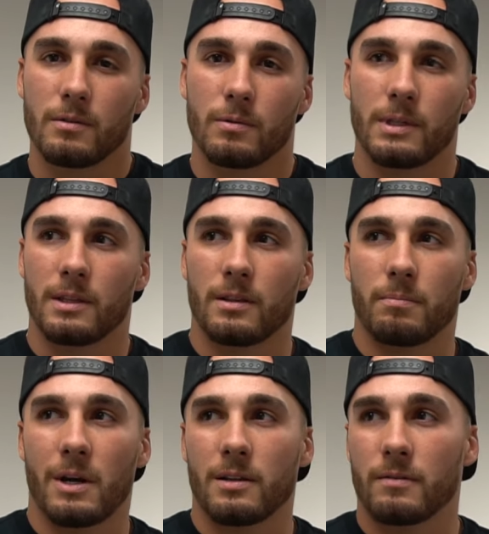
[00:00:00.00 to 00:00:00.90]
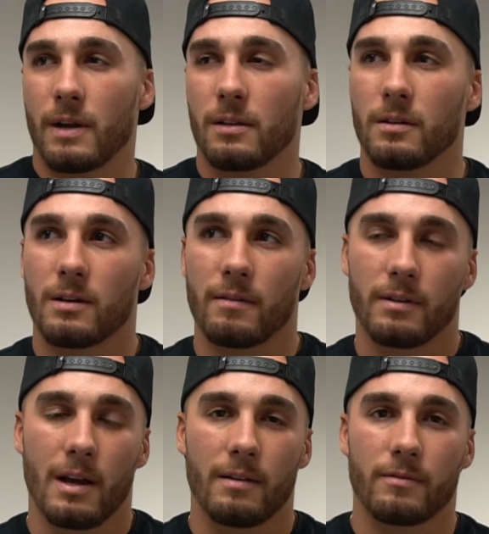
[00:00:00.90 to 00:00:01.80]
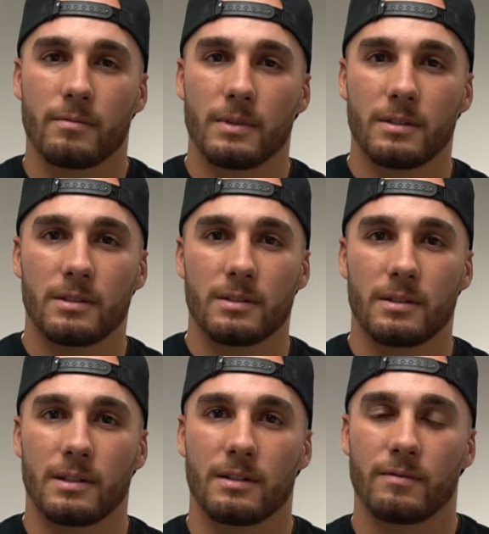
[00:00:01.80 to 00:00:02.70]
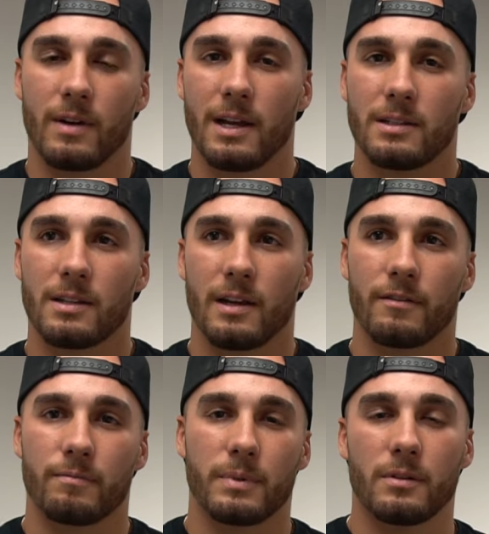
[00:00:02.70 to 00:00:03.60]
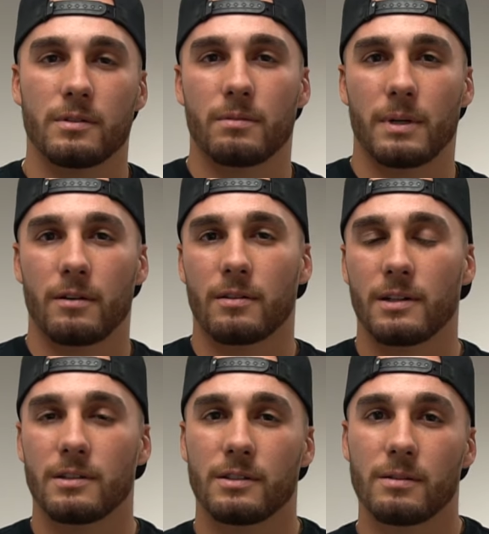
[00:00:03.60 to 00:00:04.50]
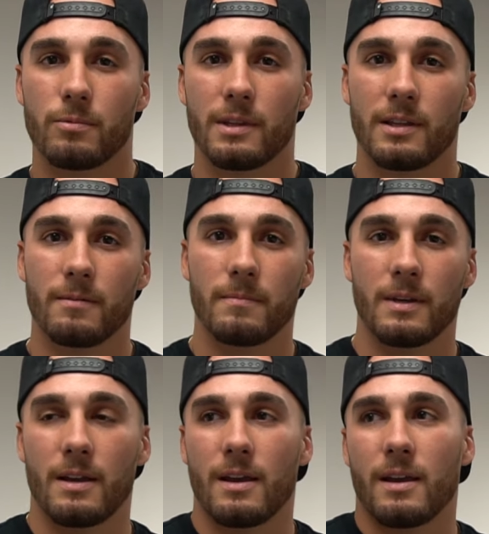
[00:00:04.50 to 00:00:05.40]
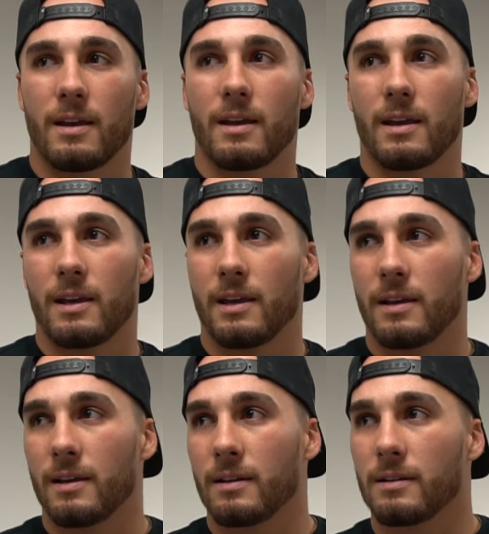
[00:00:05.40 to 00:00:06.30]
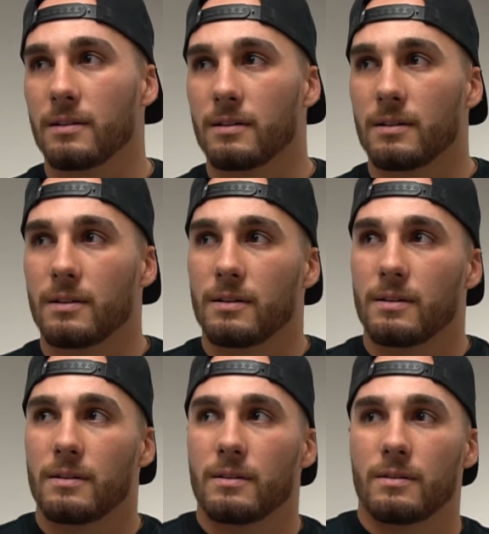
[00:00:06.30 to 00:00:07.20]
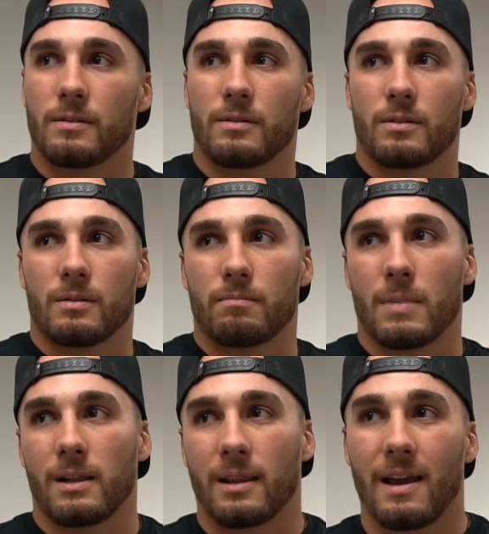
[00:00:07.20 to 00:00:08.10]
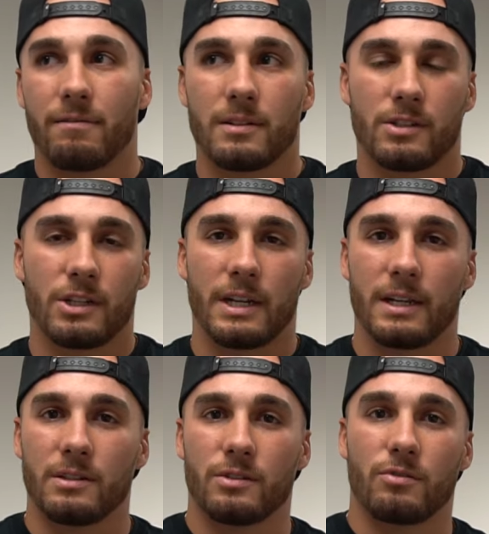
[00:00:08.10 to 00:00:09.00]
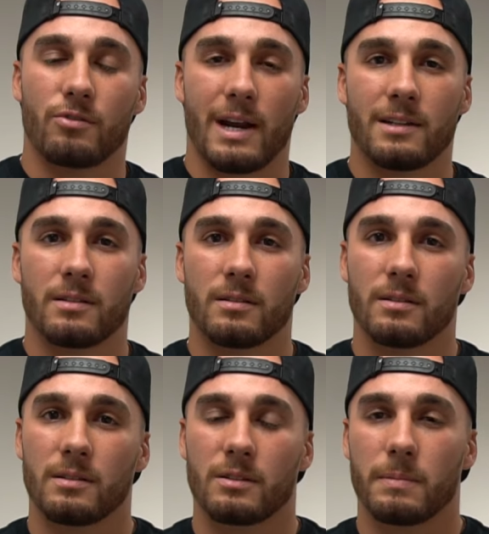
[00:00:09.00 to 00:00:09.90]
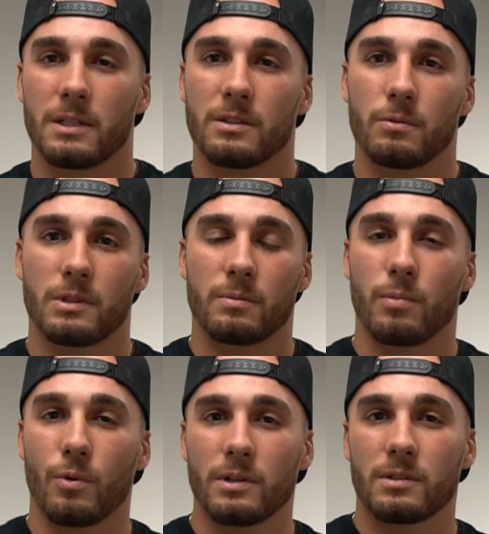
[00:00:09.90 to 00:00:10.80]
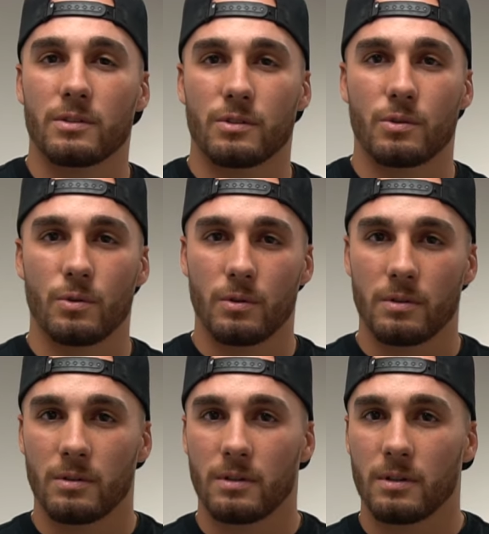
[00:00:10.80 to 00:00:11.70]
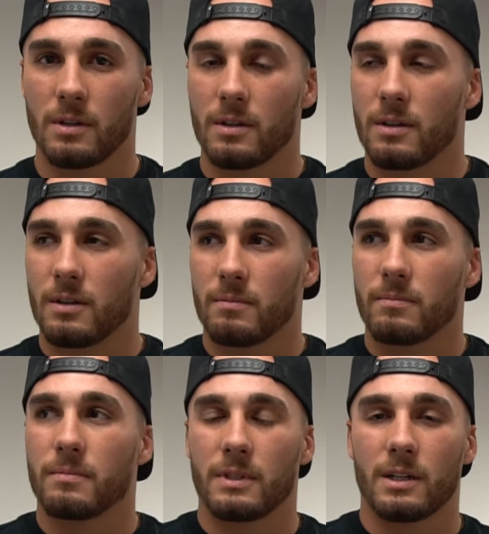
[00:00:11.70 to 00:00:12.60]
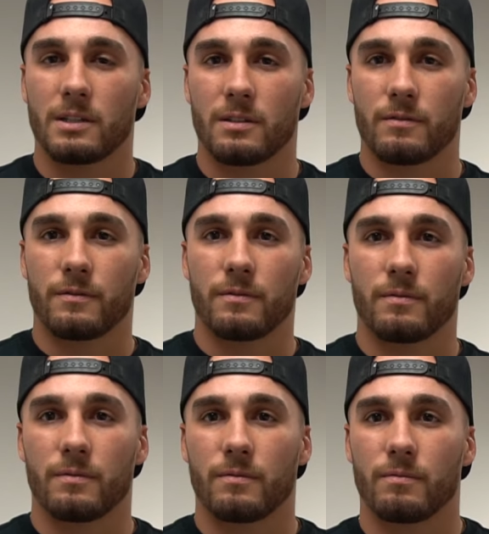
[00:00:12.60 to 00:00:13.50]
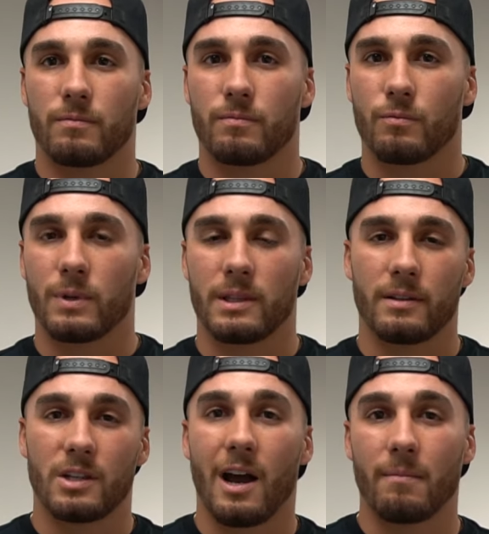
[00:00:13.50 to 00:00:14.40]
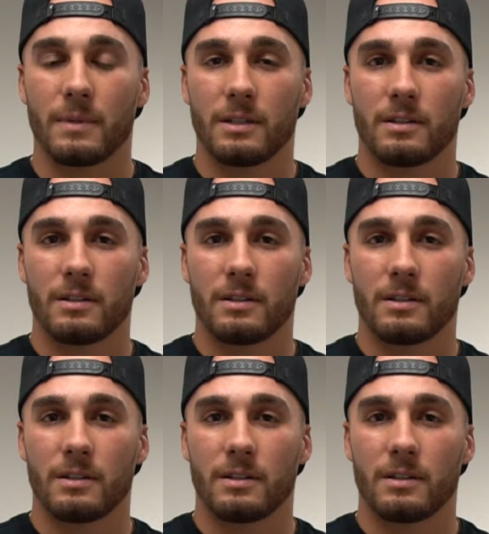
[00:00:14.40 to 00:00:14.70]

with the positive outlook I've gotten from this and advice, I have built a better relationship with him, and my life has changed drastically, especially with sports and school, because of what they taught me.